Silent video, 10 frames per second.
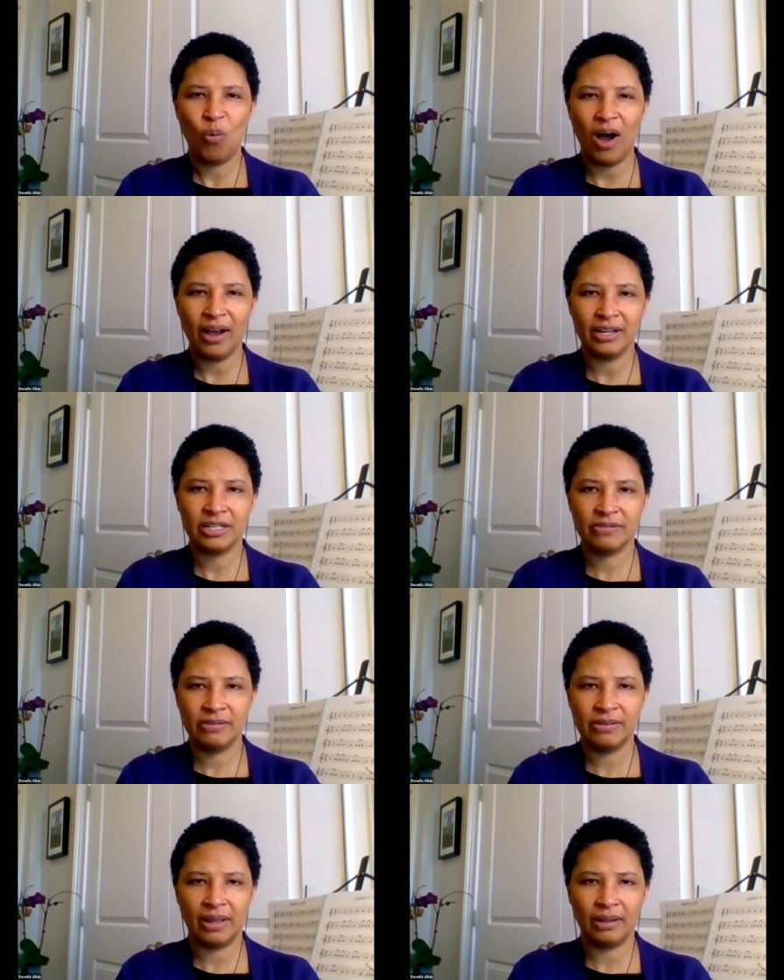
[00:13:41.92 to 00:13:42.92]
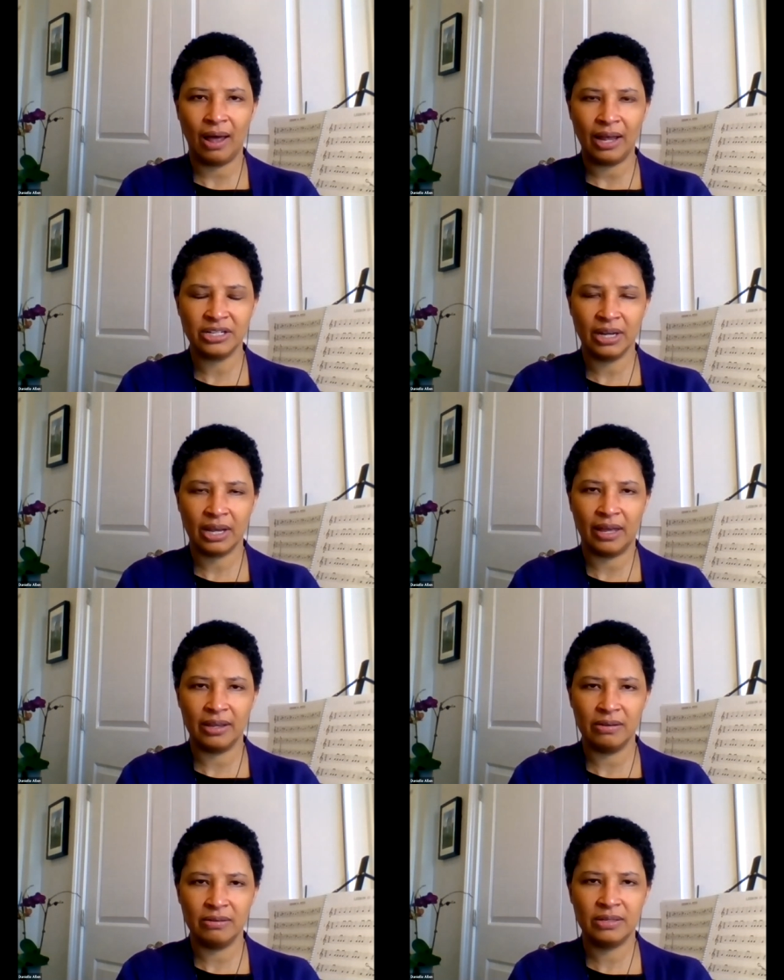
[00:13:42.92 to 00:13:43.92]
walk us through the logic
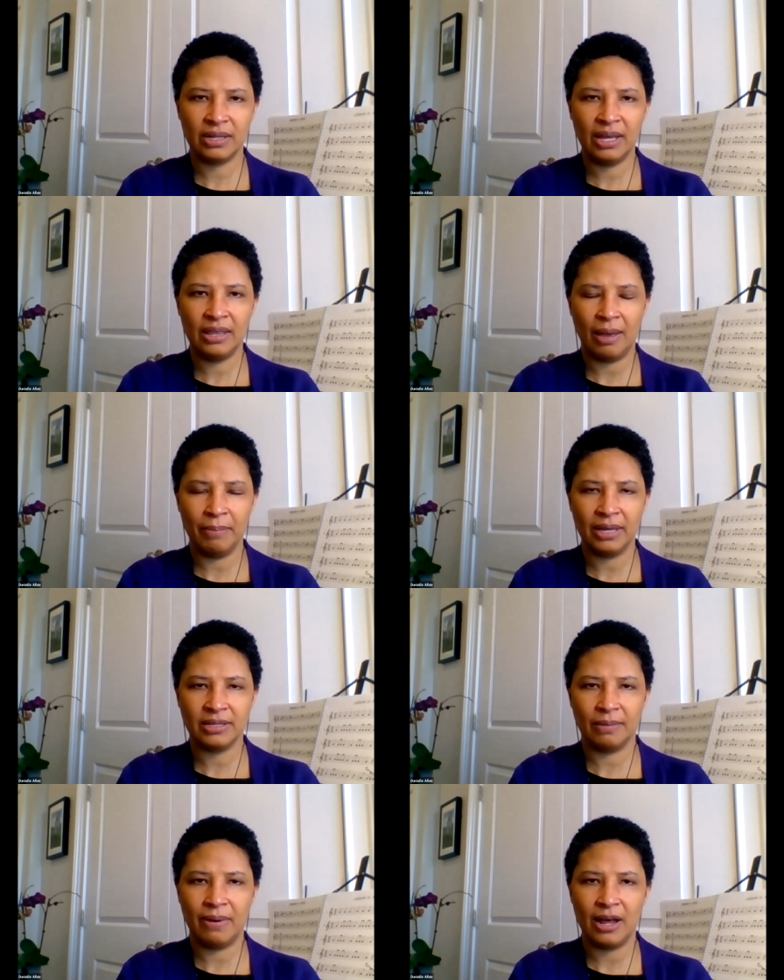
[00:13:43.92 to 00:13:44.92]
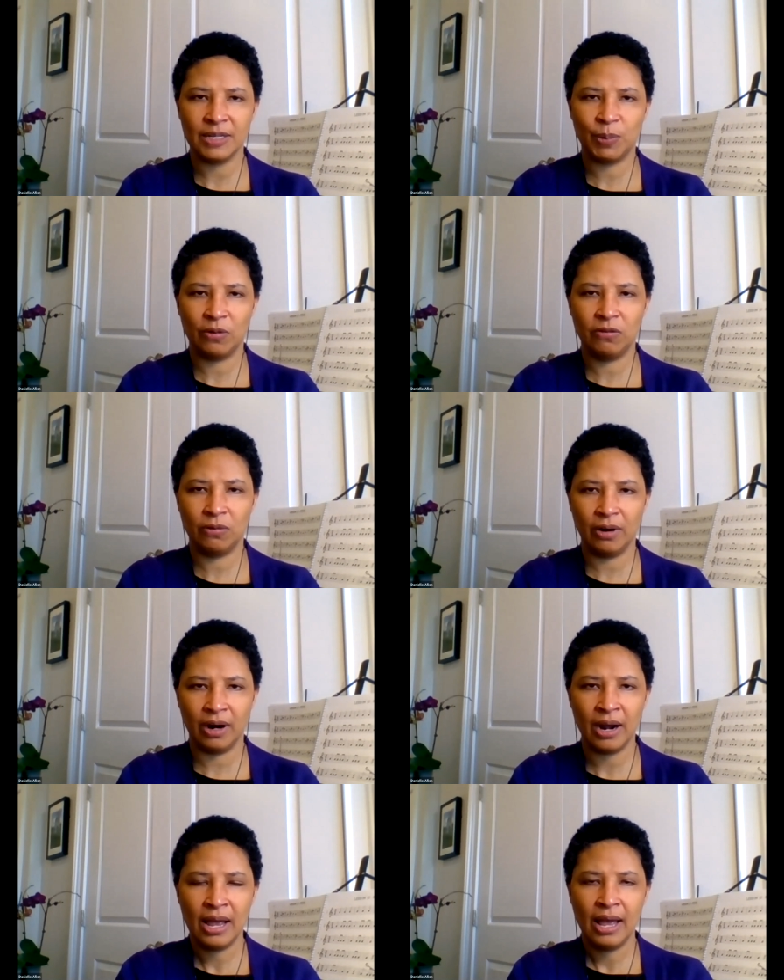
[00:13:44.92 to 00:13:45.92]
that you see that makes it possible
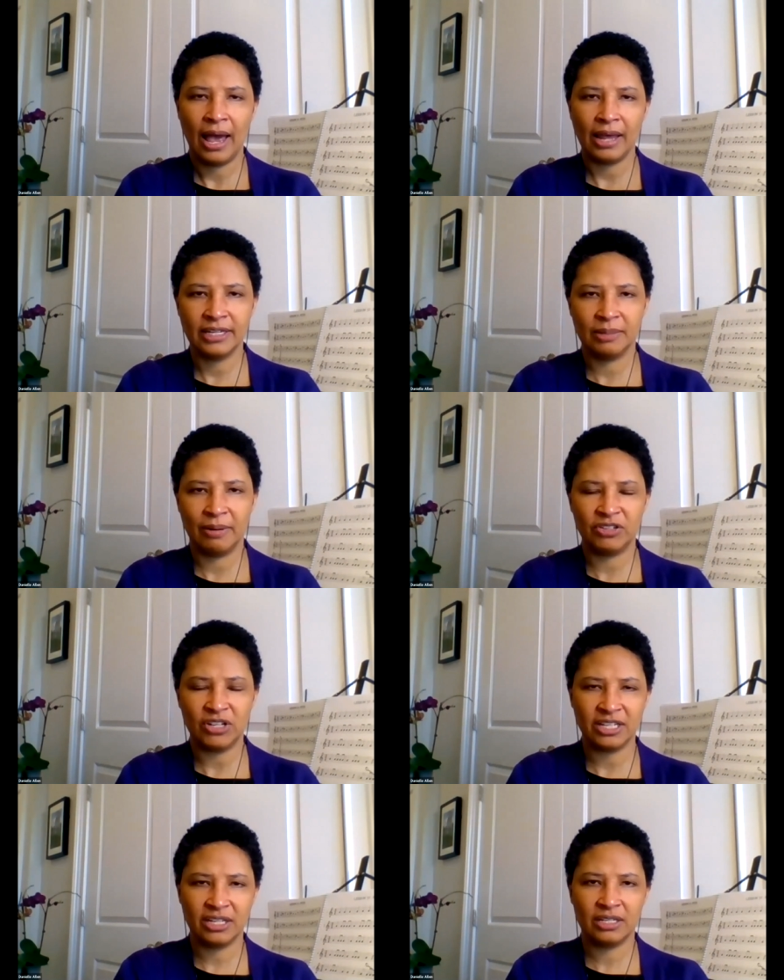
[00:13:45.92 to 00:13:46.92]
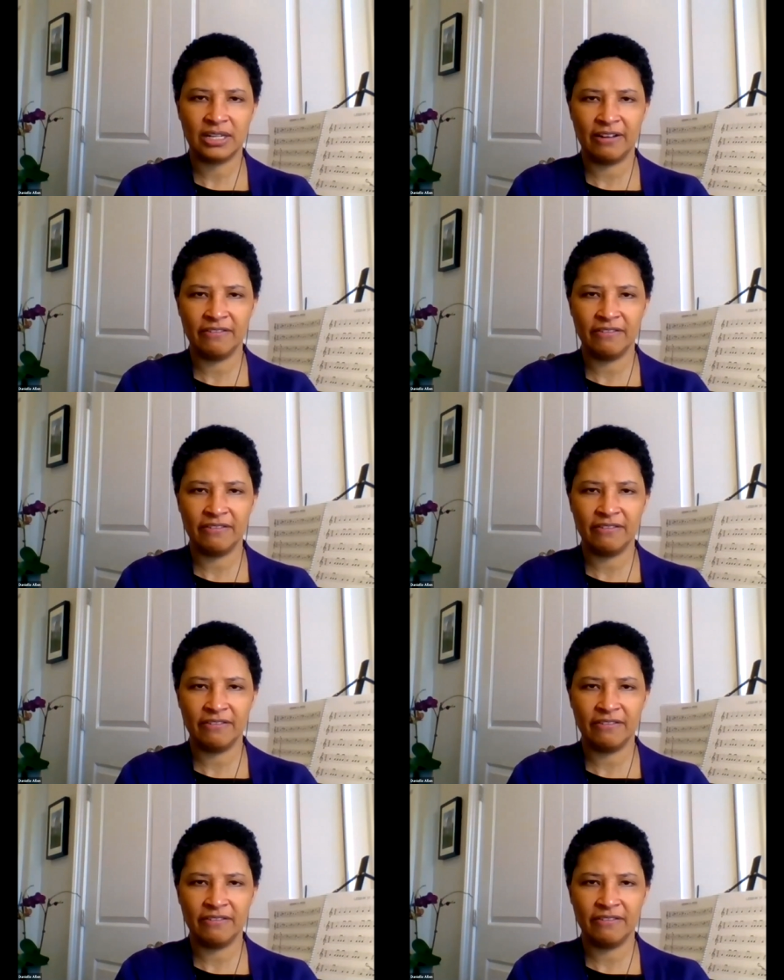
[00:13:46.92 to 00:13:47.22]
for a system of justice,